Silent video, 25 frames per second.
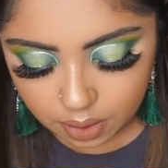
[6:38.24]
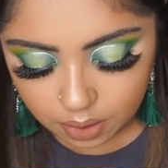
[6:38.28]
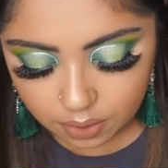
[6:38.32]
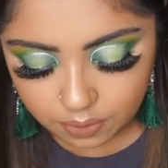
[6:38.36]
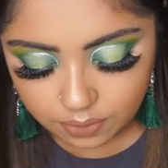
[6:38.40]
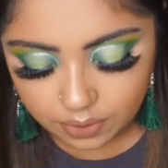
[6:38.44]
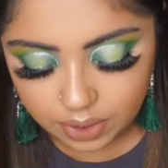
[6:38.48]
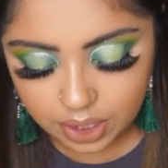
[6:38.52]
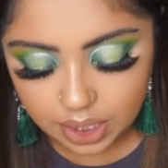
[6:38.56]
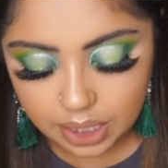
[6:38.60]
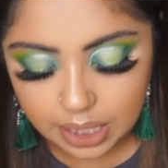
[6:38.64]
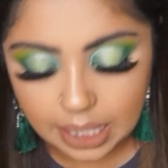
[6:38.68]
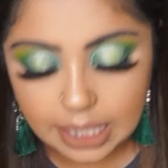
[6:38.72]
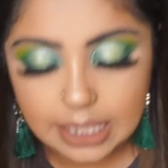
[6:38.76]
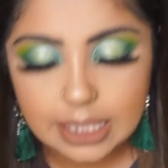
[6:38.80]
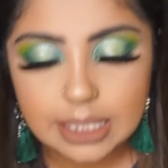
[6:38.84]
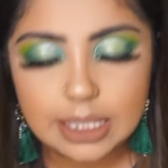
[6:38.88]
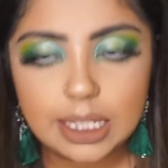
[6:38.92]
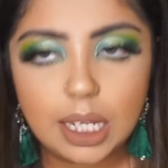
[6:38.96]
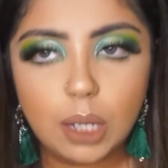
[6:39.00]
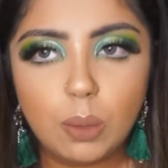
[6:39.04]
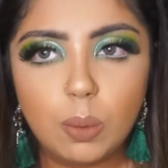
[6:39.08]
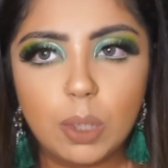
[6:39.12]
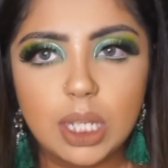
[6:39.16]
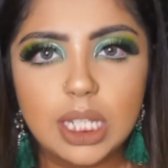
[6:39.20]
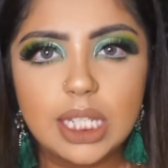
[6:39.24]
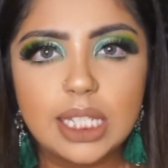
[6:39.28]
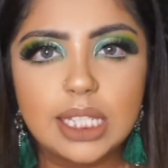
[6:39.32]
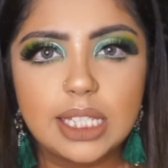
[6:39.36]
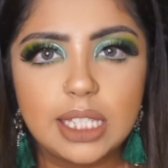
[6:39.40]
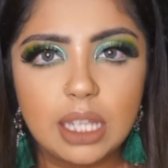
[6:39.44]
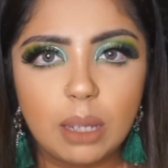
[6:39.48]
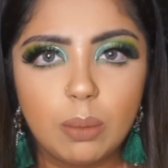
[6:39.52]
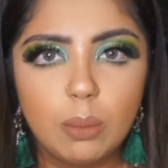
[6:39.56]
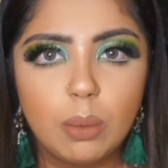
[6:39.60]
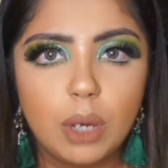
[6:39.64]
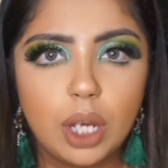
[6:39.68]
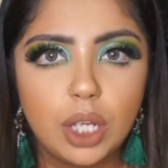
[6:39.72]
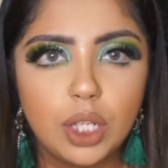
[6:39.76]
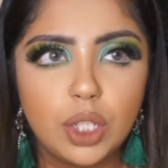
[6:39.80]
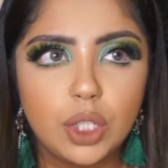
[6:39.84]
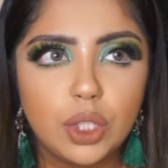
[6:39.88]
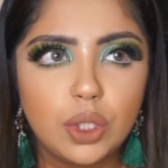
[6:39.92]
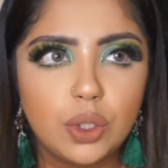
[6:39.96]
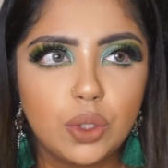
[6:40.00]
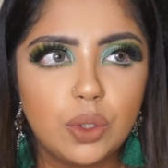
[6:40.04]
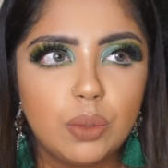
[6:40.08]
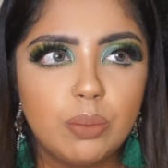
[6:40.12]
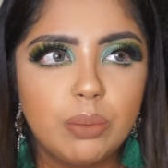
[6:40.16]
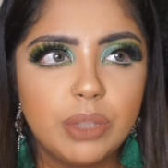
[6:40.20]
Vanessa was someone
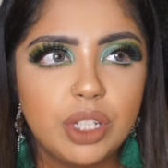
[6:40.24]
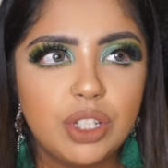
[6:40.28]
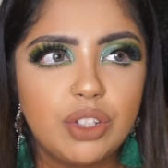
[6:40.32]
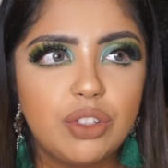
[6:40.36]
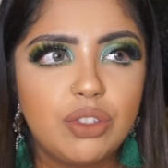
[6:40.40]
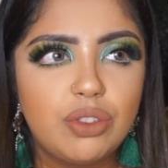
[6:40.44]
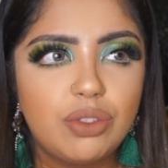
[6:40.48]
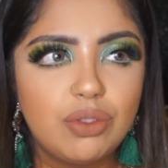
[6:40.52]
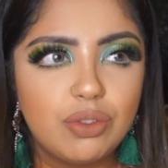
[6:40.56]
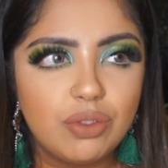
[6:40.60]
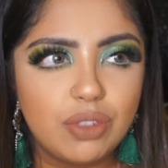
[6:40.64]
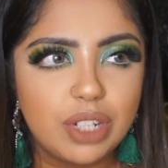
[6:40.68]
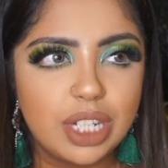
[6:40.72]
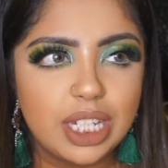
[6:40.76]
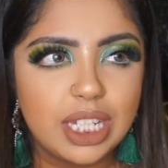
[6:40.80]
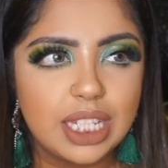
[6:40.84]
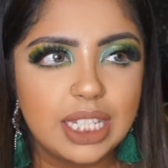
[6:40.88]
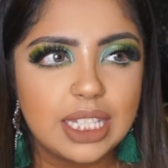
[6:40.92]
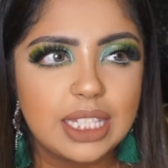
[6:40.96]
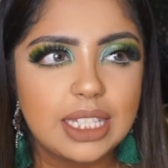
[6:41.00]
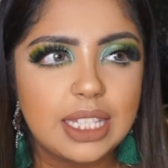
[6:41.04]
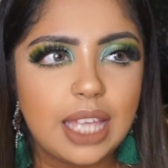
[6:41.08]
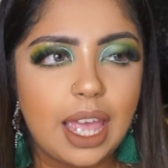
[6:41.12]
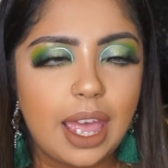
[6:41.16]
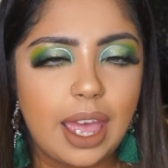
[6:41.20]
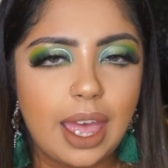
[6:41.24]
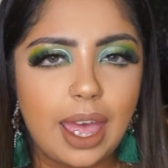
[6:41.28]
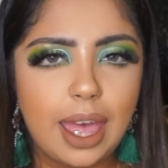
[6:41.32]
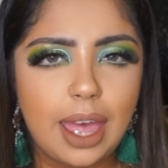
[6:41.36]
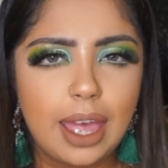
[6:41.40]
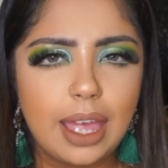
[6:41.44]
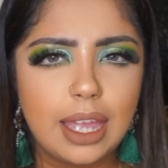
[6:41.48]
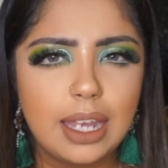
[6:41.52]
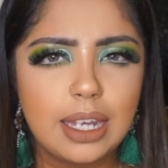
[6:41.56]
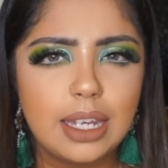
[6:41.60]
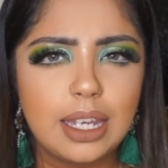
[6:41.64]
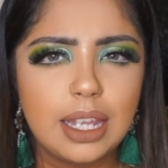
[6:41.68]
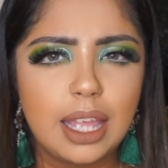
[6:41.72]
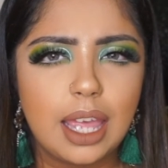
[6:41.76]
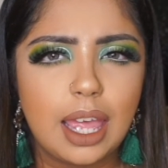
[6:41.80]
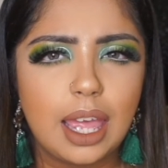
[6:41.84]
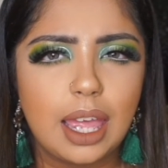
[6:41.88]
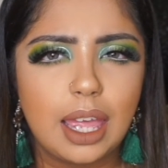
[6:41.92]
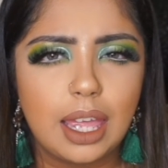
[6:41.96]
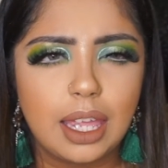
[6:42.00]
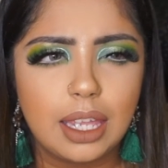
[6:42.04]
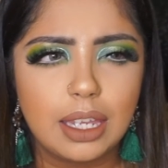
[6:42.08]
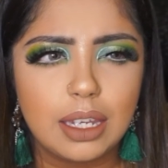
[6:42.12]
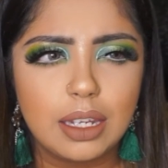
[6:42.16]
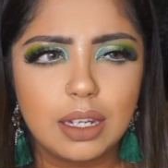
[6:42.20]
who Mitrice had
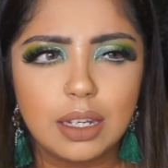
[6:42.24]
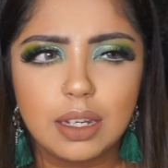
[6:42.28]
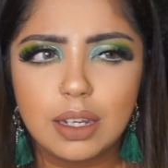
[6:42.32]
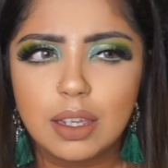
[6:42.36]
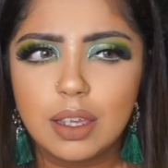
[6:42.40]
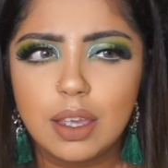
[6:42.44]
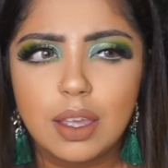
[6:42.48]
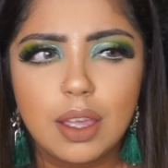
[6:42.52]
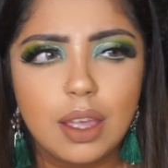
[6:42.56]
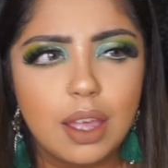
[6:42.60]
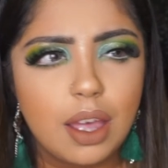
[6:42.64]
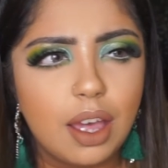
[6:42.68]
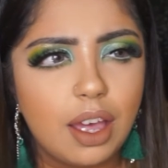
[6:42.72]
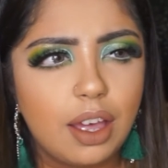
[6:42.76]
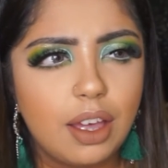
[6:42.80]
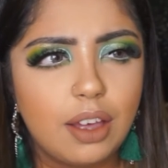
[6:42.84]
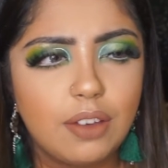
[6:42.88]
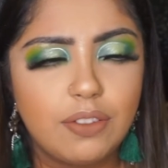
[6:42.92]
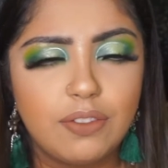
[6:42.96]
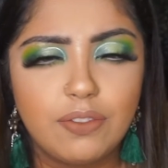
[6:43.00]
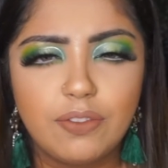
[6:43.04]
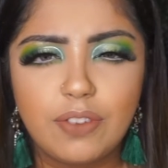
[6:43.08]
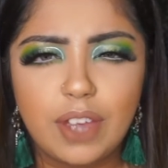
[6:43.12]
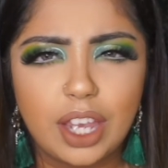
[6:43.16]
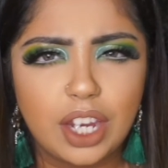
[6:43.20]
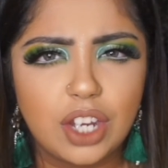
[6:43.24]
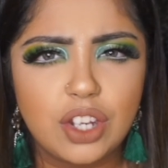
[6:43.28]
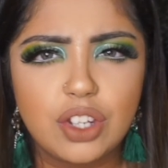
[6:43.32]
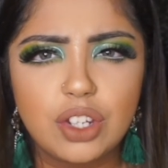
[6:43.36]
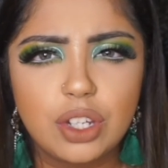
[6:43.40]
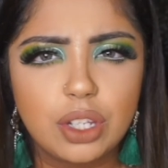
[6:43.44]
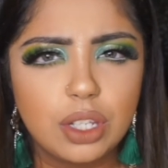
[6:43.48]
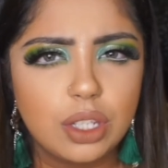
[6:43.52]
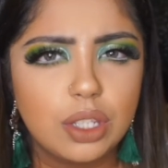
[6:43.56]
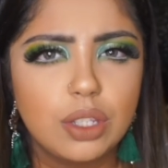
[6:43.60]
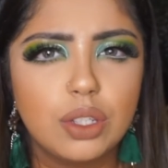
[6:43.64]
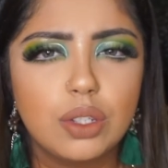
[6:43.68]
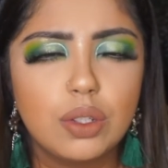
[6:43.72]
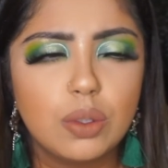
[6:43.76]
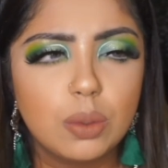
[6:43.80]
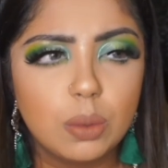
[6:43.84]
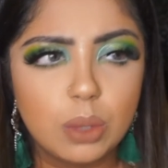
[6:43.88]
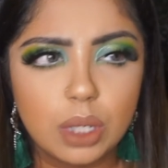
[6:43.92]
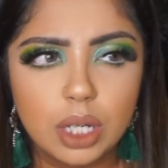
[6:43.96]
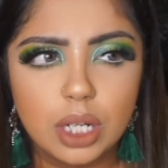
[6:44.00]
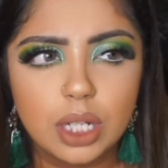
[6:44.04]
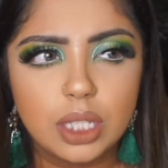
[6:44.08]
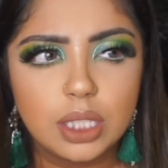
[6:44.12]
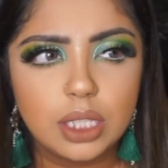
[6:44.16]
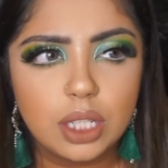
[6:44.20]
an affection
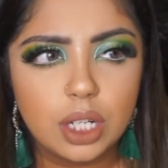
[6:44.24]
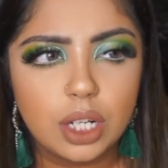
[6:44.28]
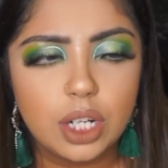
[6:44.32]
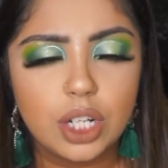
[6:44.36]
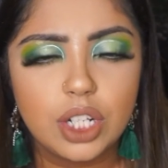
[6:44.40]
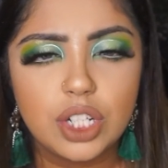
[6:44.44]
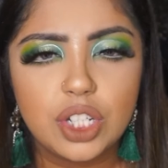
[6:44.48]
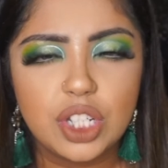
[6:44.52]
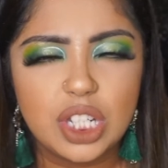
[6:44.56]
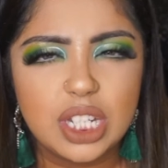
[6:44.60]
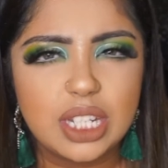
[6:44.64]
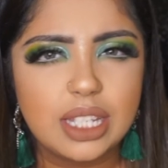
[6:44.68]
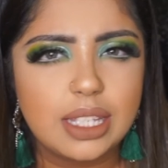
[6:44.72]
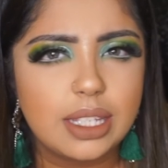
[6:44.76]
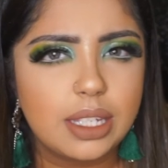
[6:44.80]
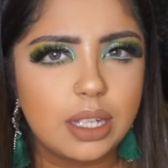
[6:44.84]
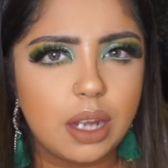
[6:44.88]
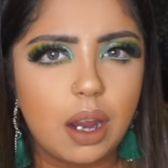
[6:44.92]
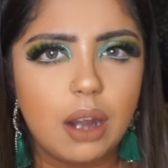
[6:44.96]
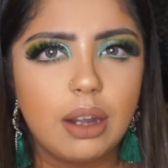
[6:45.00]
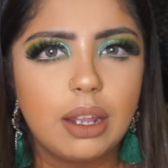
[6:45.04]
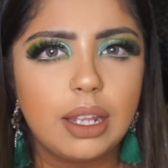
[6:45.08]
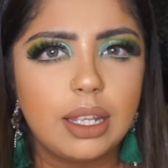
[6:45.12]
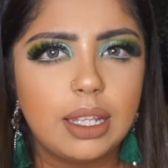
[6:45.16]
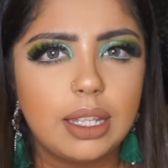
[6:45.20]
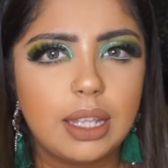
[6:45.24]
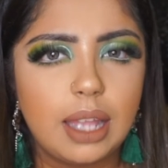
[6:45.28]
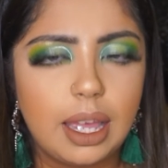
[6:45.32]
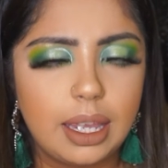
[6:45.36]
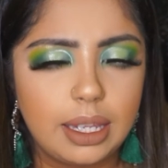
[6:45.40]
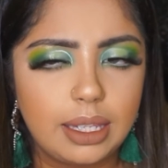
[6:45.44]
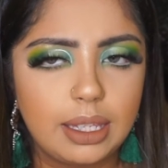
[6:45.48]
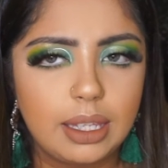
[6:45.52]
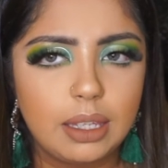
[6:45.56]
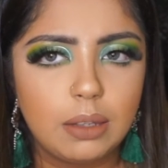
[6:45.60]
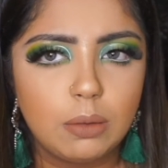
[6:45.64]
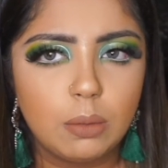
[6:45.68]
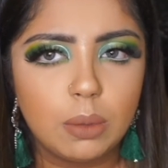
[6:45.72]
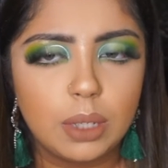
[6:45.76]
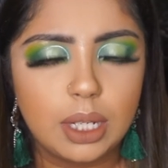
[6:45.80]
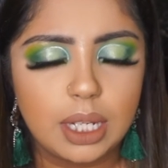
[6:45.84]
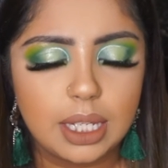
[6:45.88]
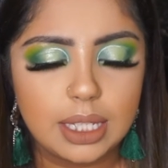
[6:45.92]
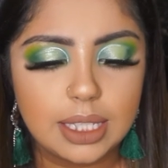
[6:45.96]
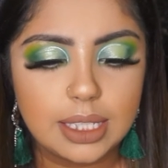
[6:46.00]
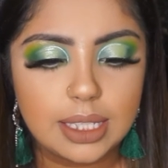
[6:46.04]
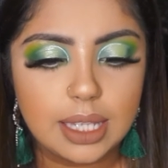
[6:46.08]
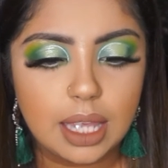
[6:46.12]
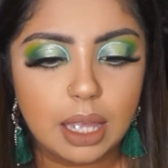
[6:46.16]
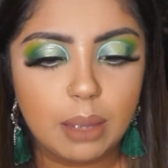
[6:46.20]
towards her. She started liking
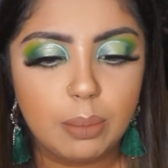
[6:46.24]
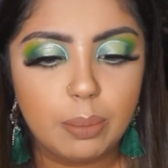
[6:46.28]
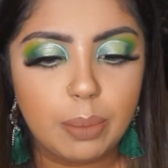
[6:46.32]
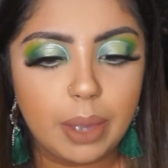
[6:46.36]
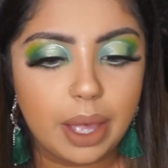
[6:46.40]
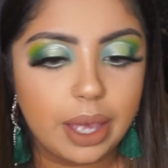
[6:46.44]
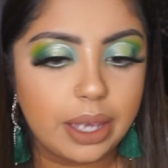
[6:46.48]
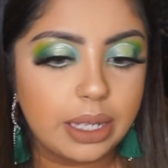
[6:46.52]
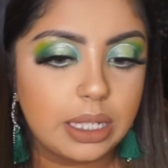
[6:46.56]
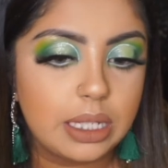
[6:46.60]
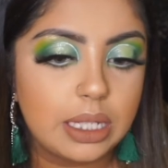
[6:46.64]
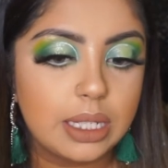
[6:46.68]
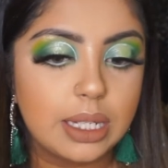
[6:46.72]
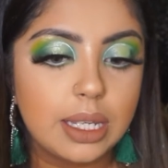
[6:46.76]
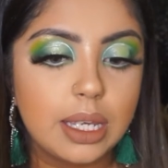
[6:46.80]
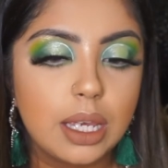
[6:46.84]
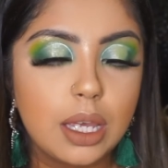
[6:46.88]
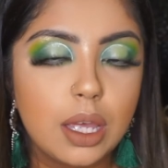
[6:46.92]
Vanessa, but